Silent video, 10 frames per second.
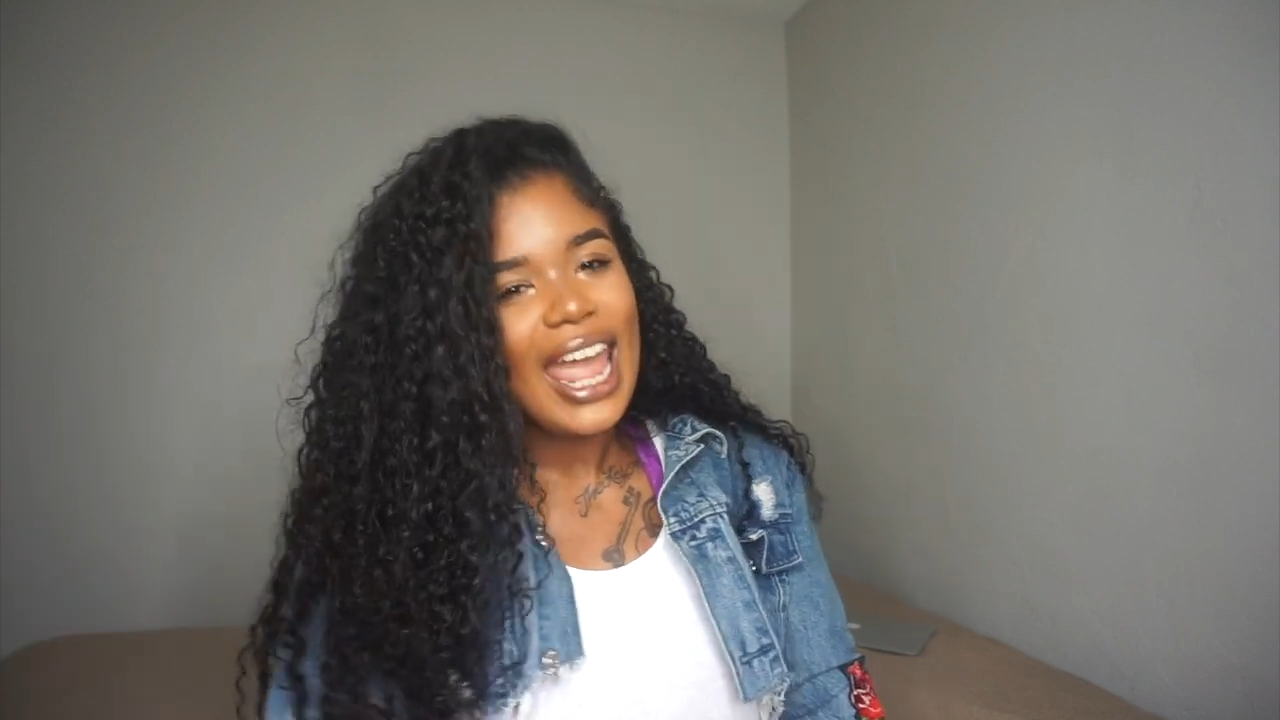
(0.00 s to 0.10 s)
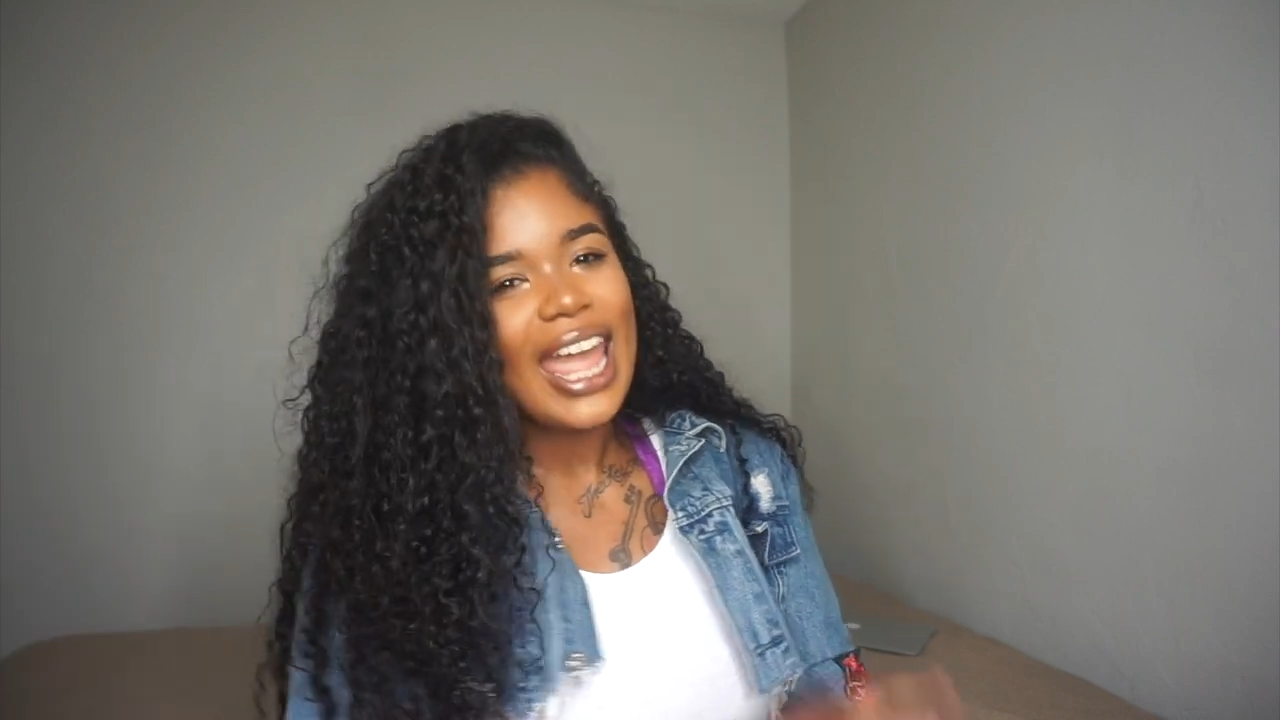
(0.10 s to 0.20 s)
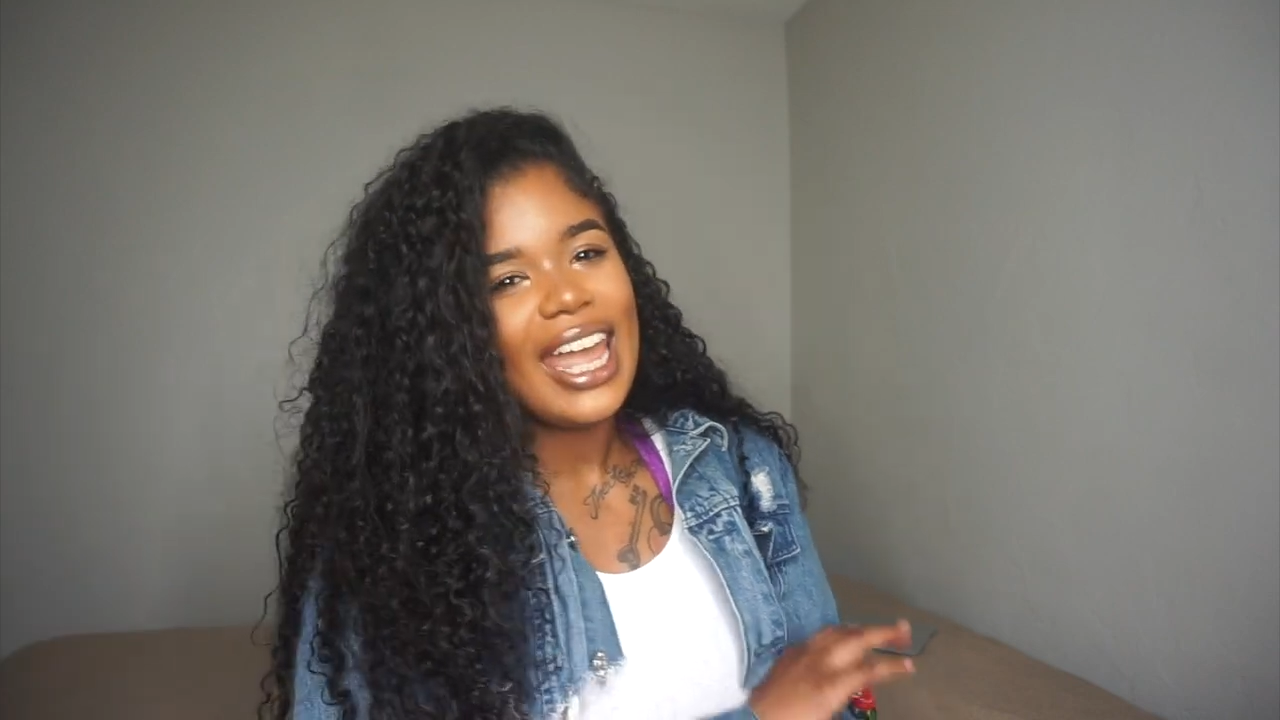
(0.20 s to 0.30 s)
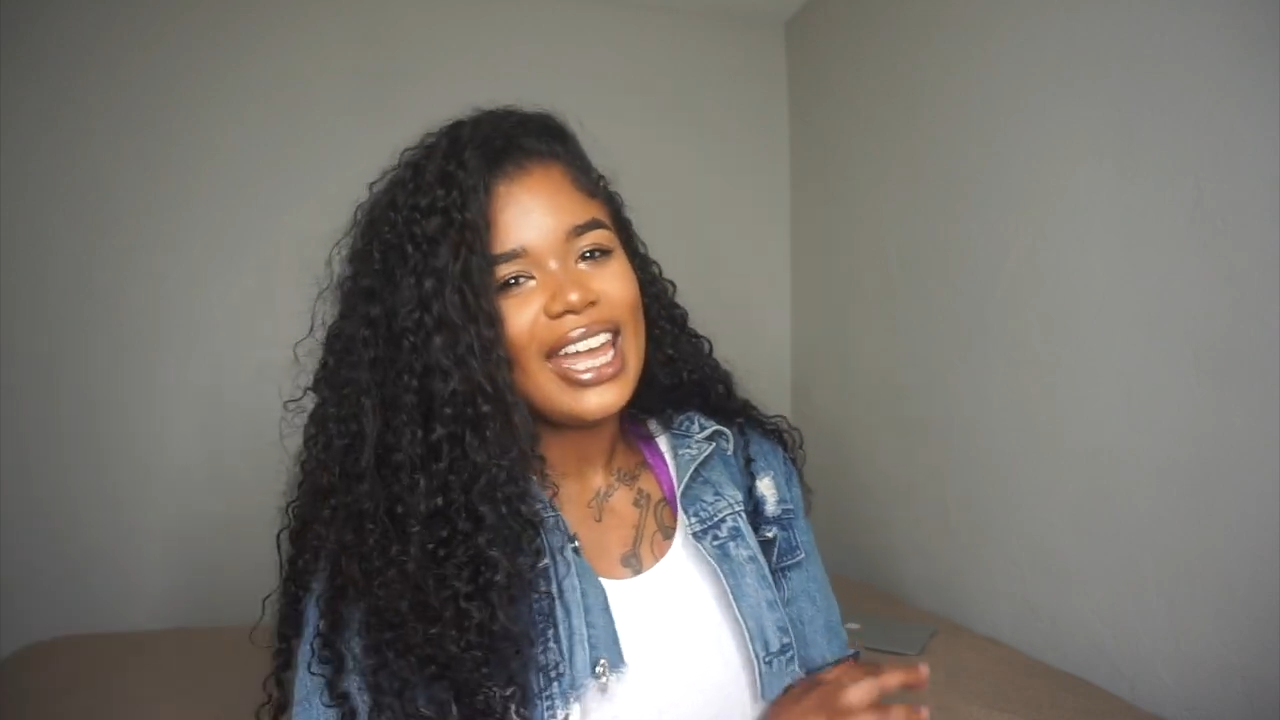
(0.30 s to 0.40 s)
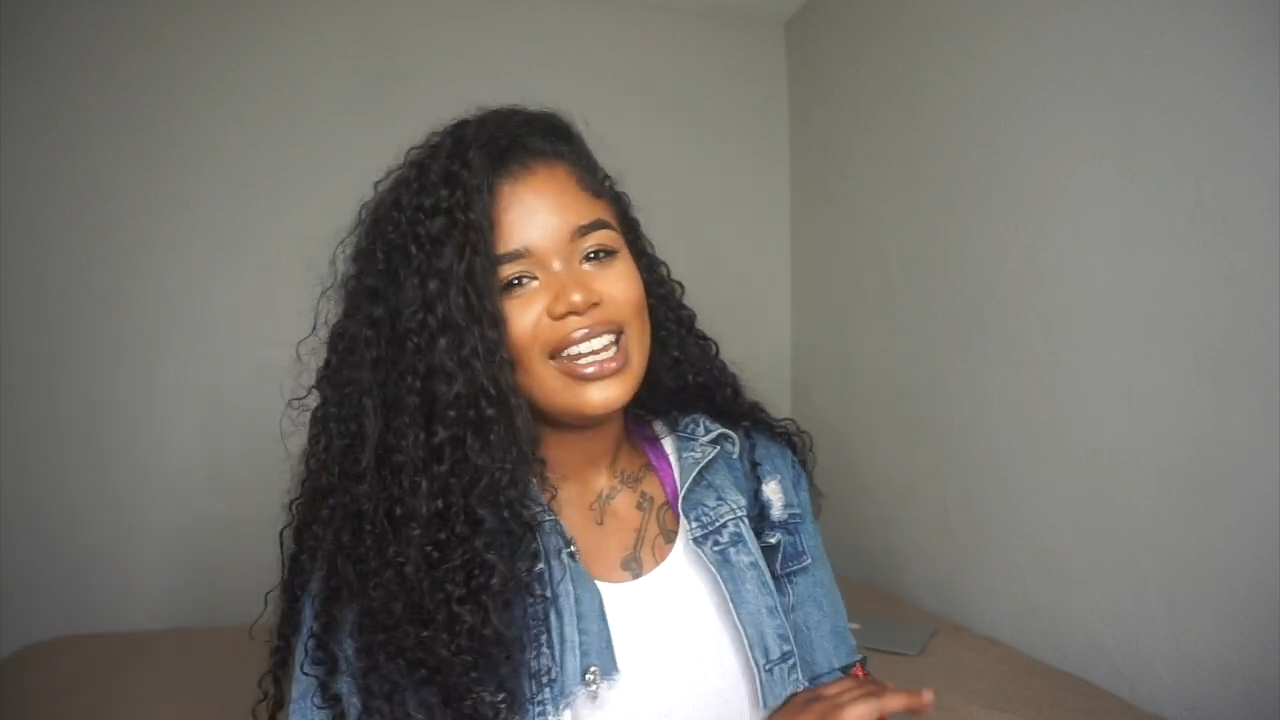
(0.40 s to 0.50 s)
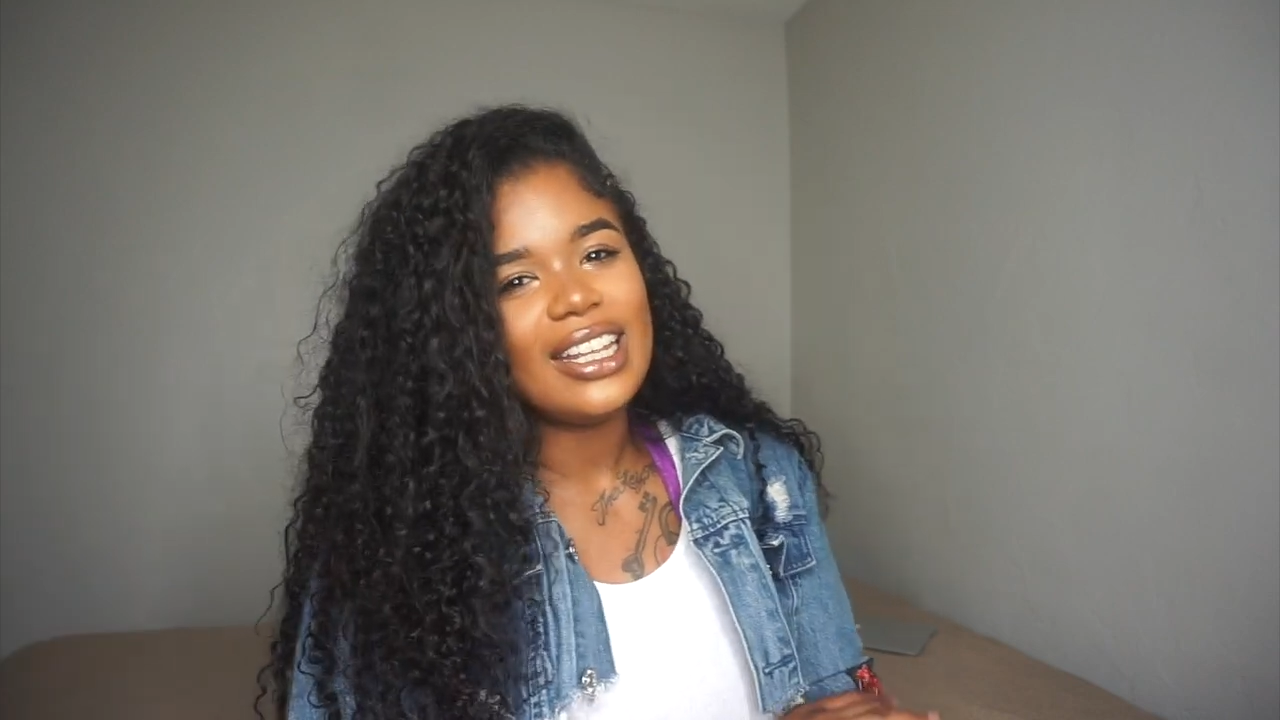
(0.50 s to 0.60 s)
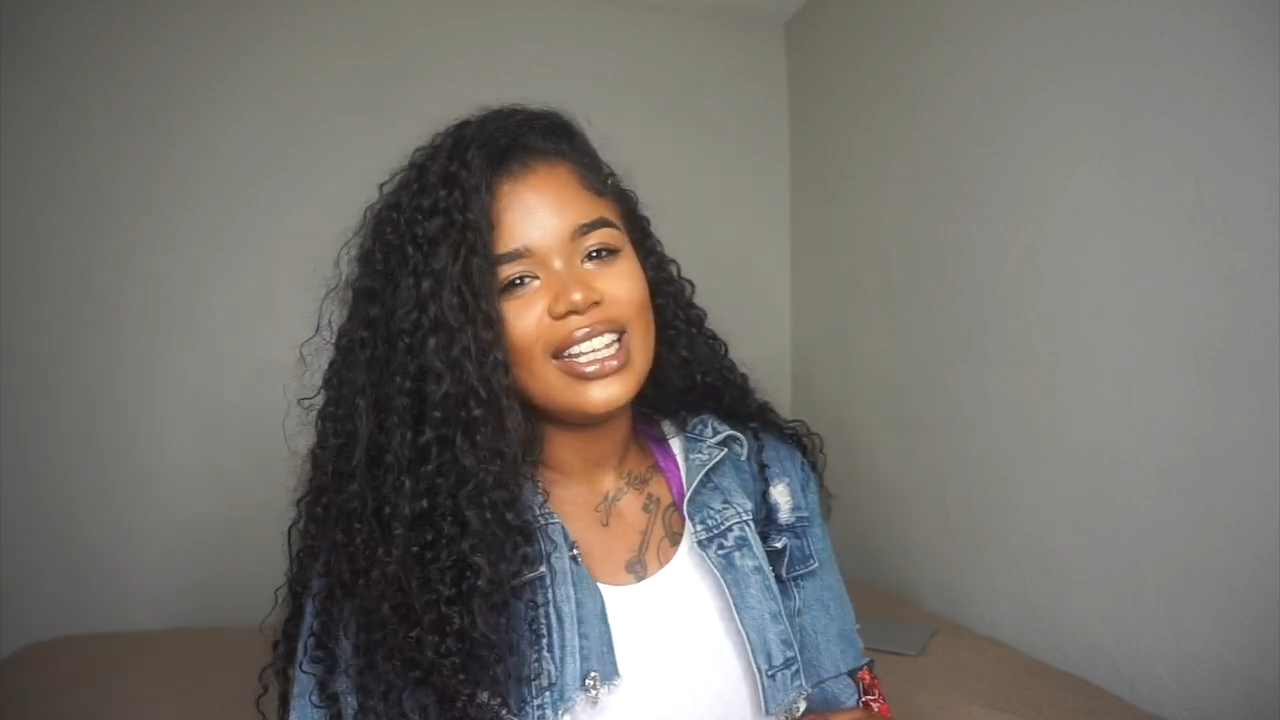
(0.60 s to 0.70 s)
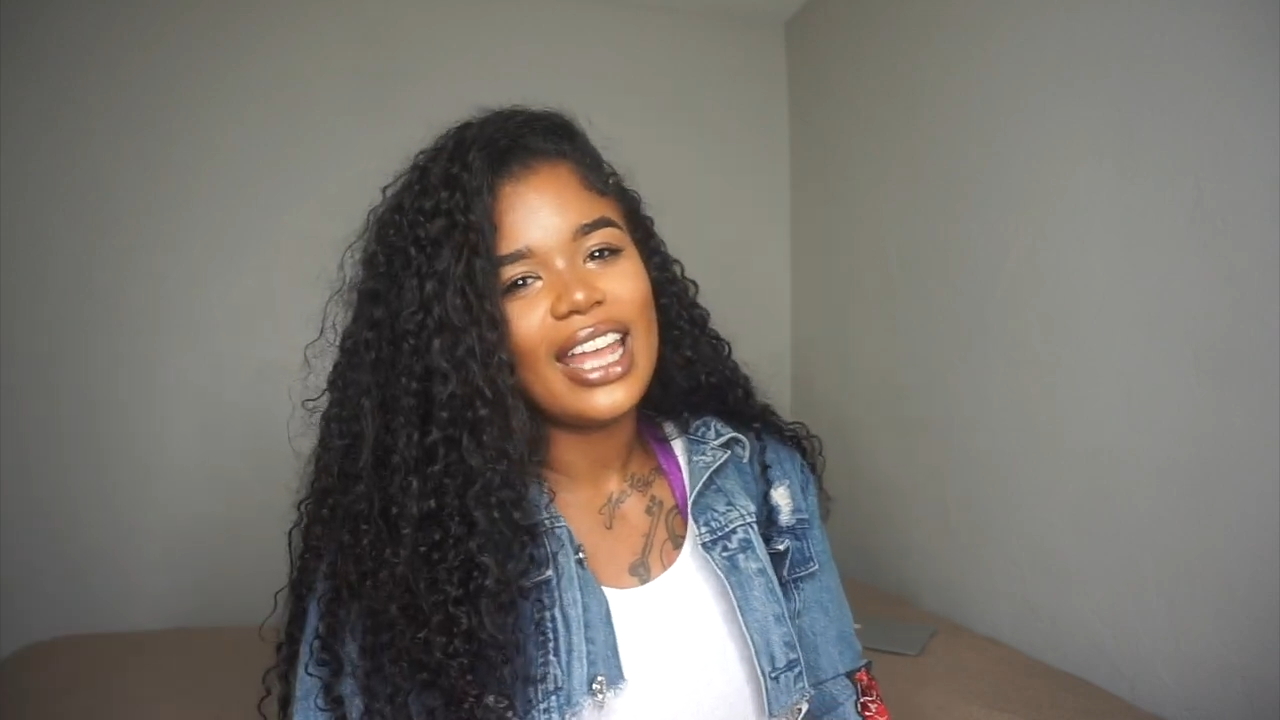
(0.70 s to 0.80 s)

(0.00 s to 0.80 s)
And